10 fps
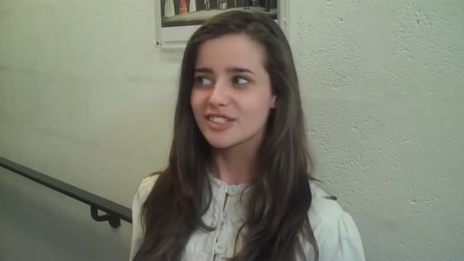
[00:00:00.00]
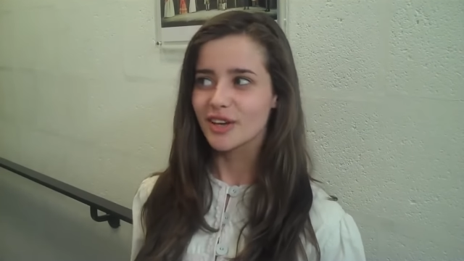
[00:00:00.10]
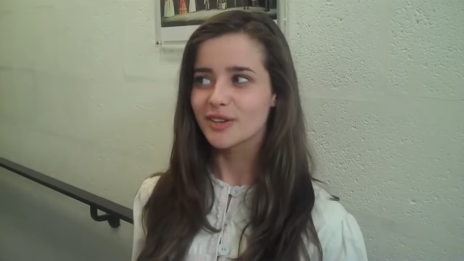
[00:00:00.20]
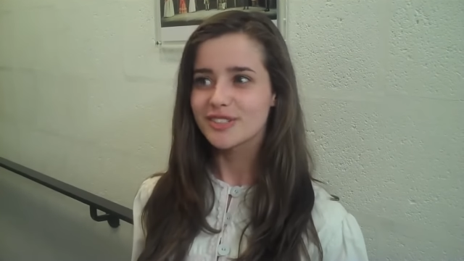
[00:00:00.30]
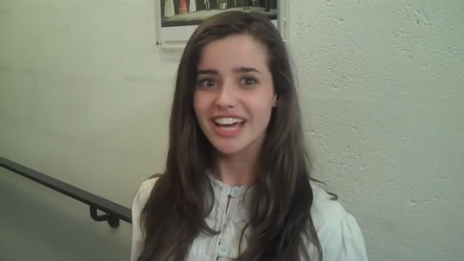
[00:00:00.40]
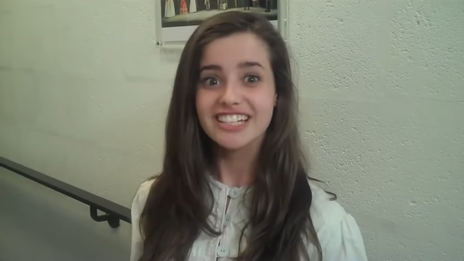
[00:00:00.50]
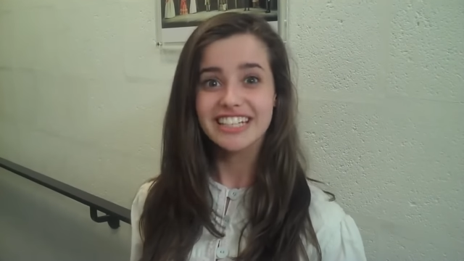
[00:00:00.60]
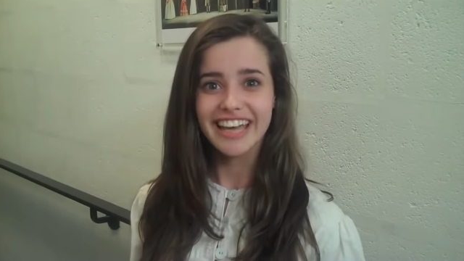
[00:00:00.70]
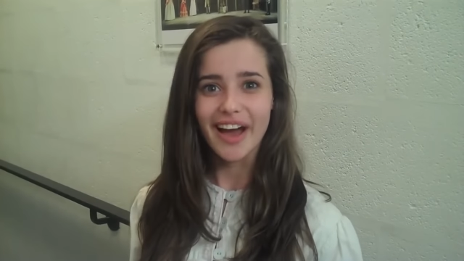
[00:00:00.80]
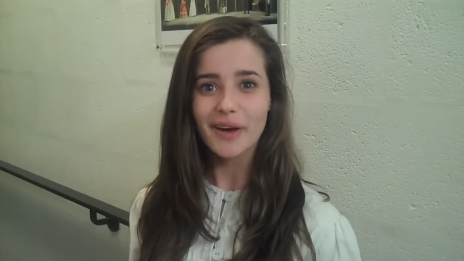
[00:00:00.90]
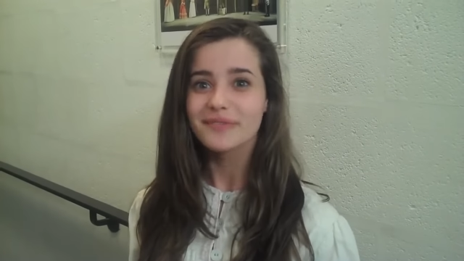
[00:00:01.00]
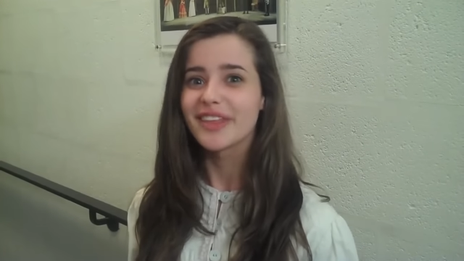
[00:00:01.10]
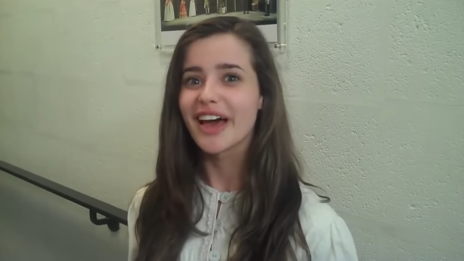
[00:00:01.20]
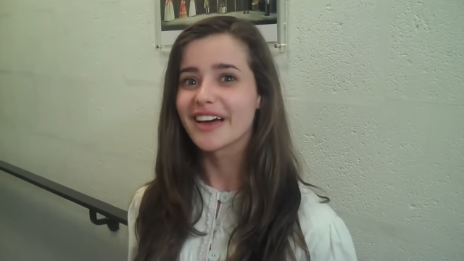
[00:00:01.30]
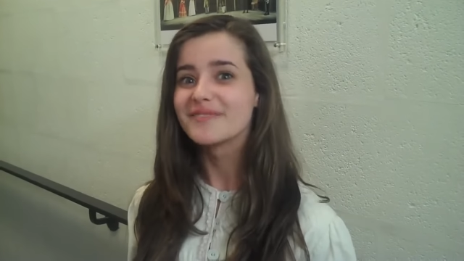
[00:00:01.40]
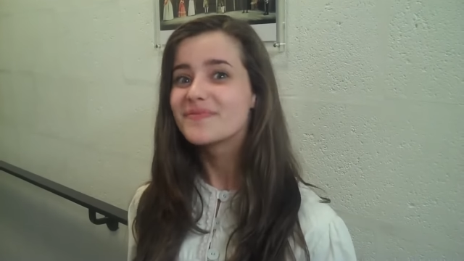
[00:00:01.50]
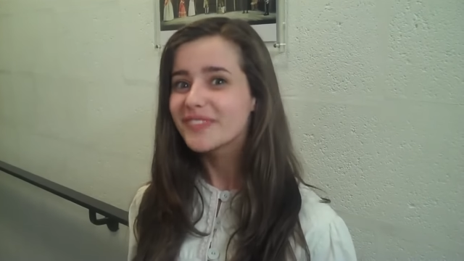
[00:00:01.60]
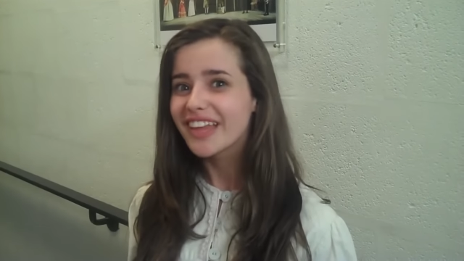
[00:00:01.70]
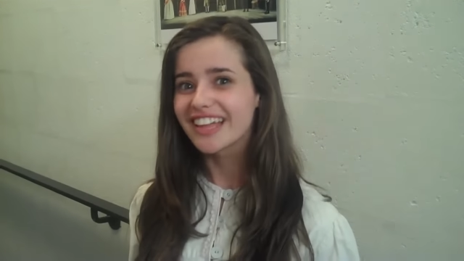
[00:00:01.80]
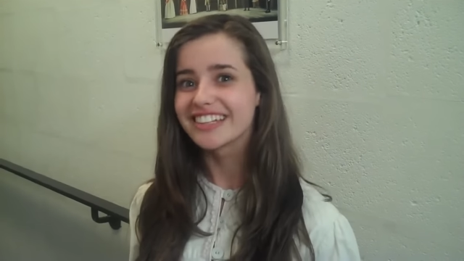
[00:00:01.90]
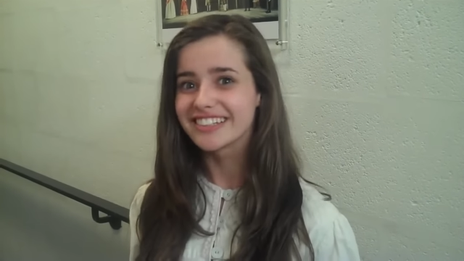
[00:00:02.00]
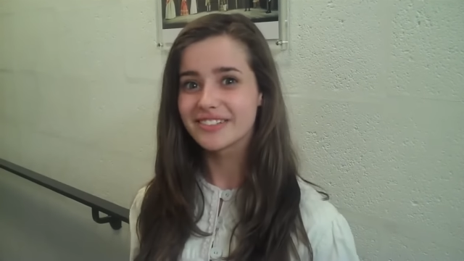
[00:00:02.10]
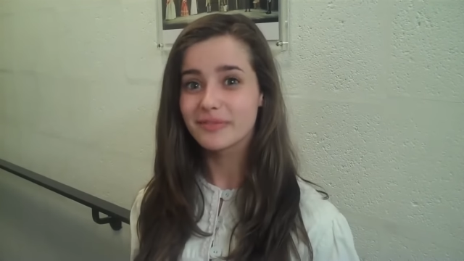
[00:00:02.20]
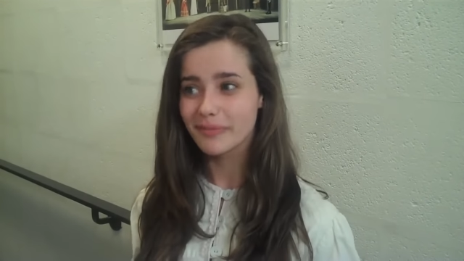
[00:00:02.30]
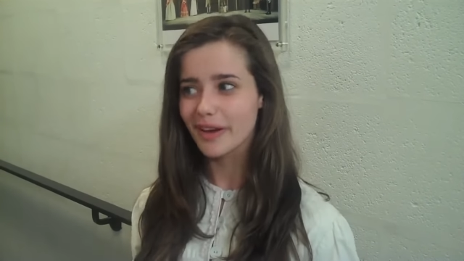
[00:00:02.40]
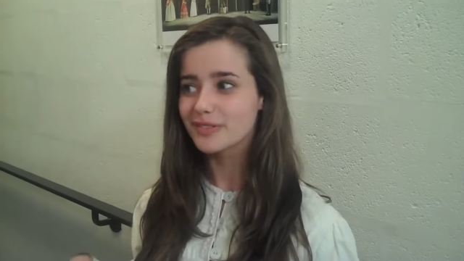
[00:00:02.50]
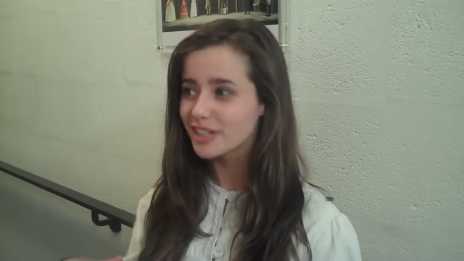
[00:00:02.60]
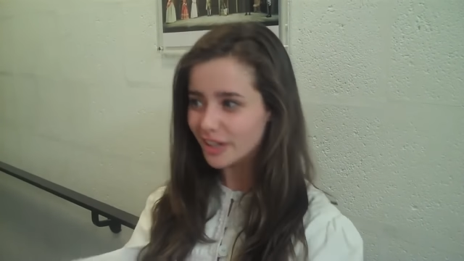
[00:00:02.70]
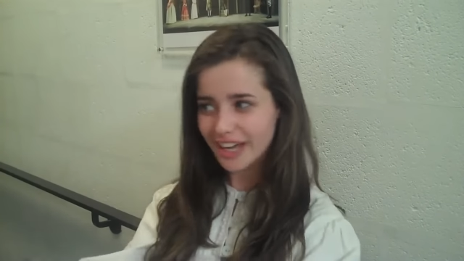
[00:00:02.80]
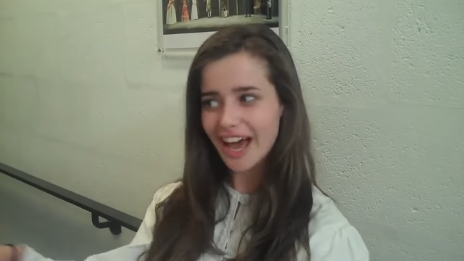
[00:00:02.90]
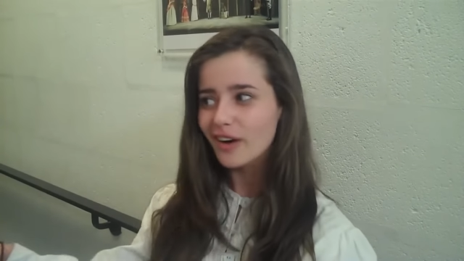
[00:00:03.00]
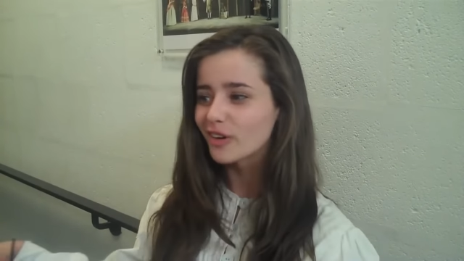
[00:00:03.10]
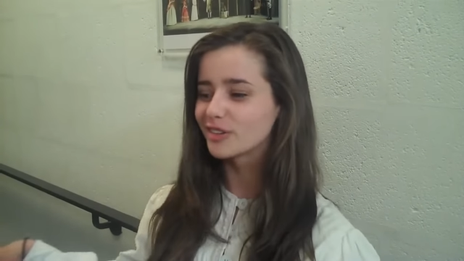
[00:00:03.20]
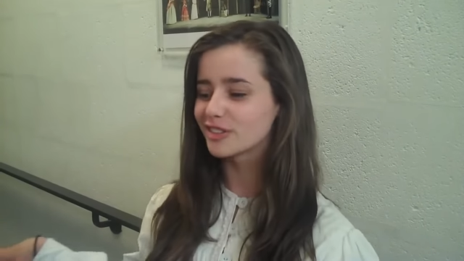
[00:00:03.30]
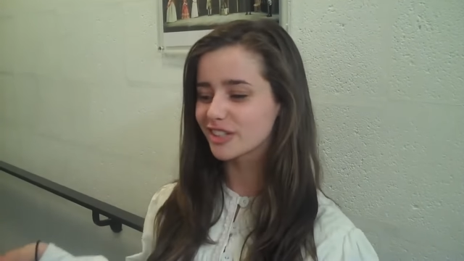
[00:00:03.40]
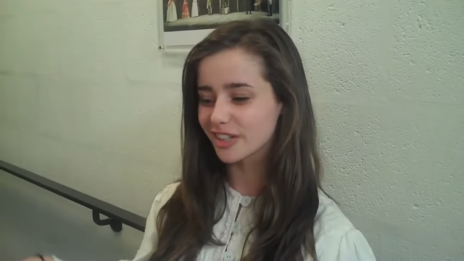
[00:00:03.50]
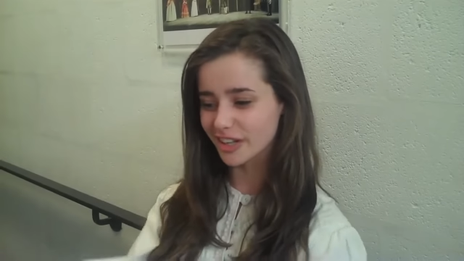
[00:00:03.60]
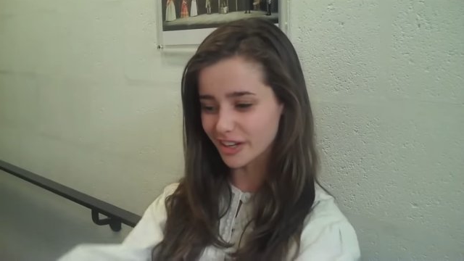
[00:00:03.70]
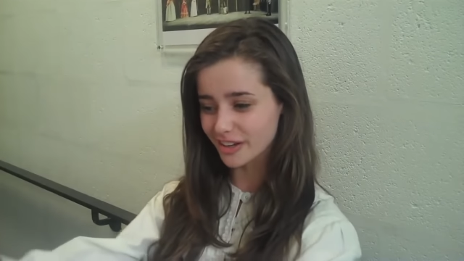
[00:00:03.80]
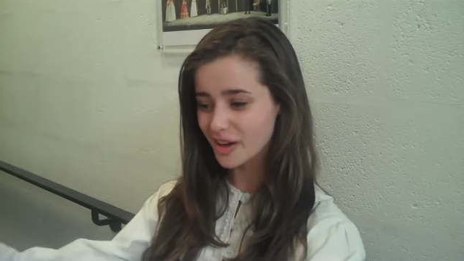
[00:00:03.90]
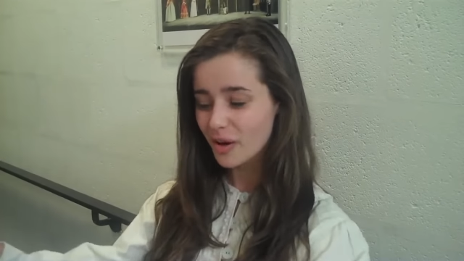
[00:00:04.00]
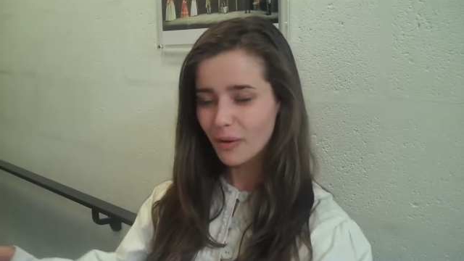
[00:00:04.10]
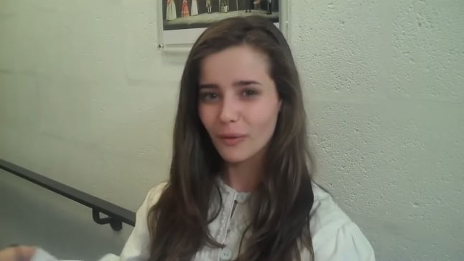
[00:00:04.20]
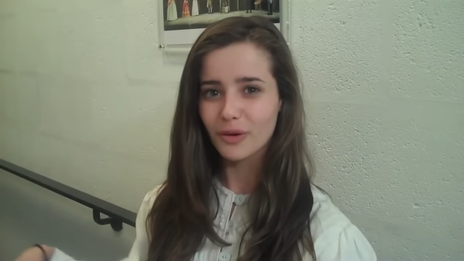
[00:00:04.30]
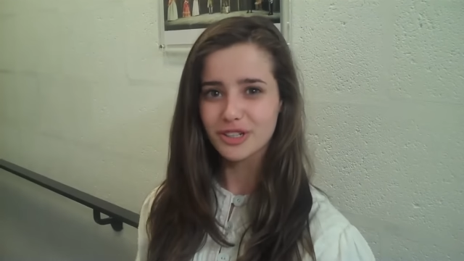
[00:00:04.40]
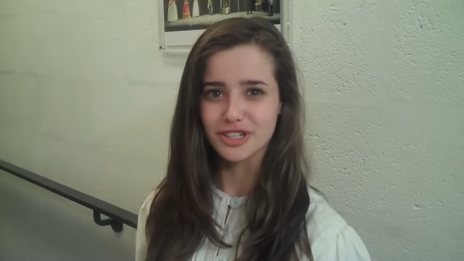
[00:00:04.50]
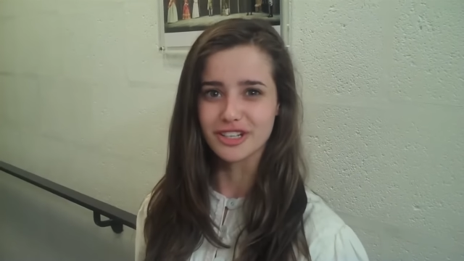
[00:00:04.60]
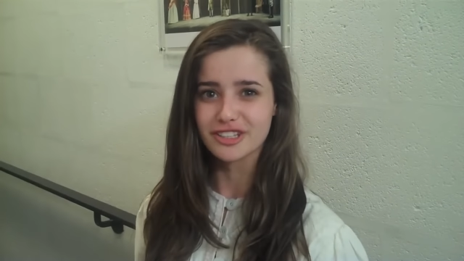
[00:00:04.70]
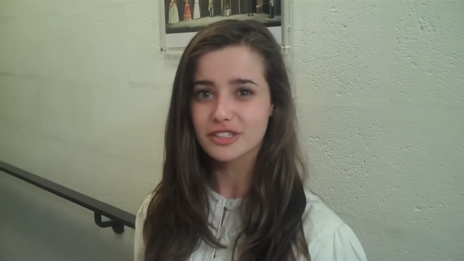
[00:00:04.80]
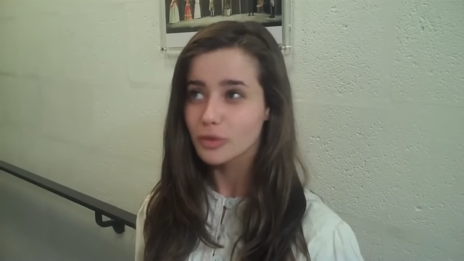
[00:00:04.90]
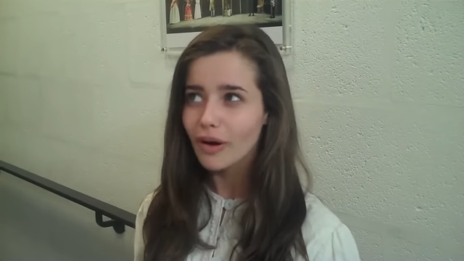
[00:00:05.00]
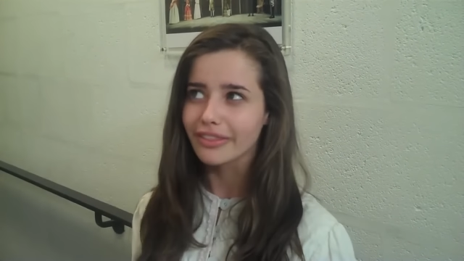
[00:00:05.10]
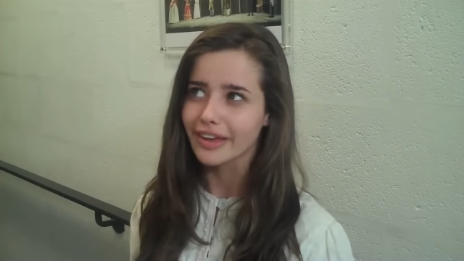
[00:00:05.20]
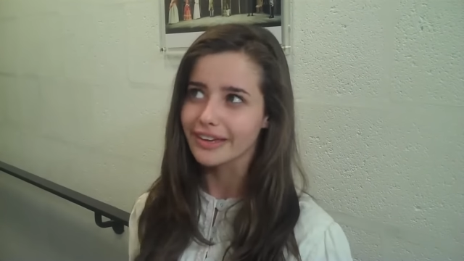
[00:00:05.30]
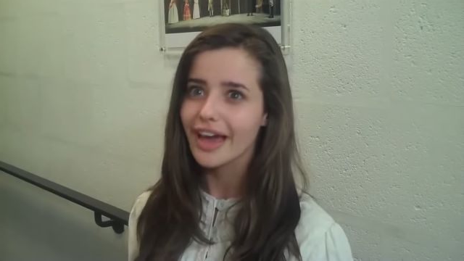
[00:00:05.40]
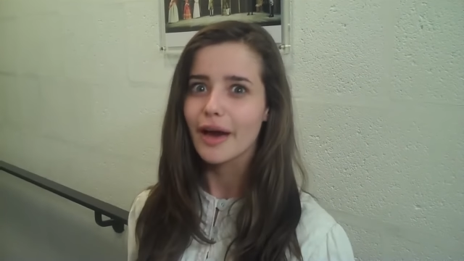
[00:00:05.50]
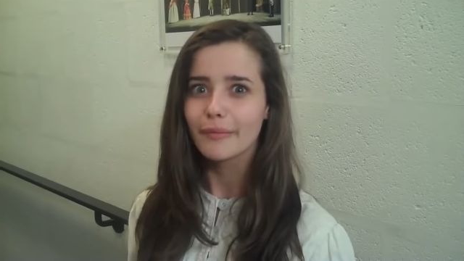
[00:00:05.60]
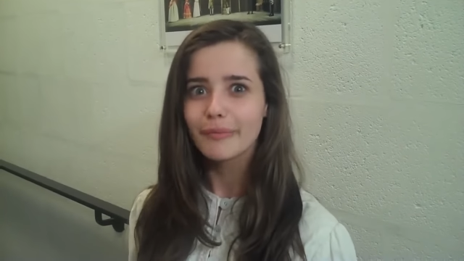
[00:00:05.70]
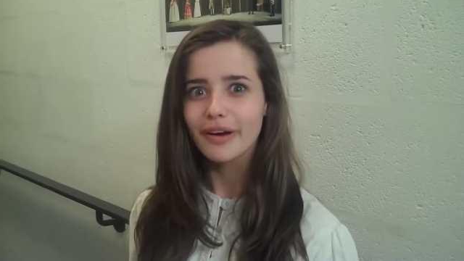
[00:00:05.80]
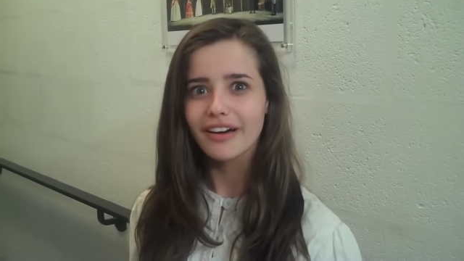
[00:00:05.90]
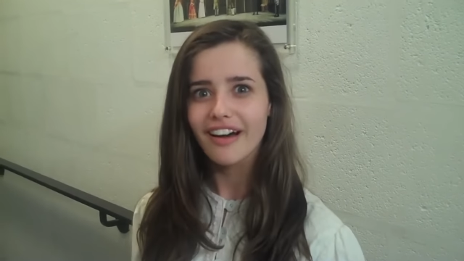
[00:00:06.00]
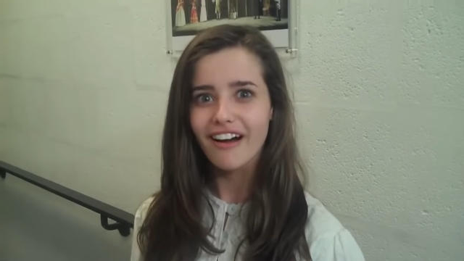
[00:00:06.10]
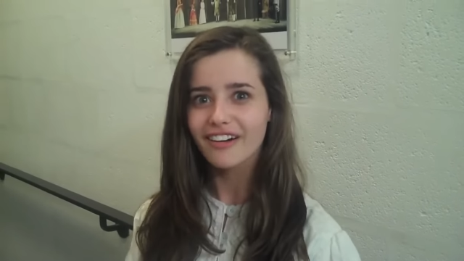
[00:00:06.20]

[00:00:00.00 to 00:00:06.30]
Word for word: So to actually get up there and be able to look out onto the audience who aren't there yet, but yeah.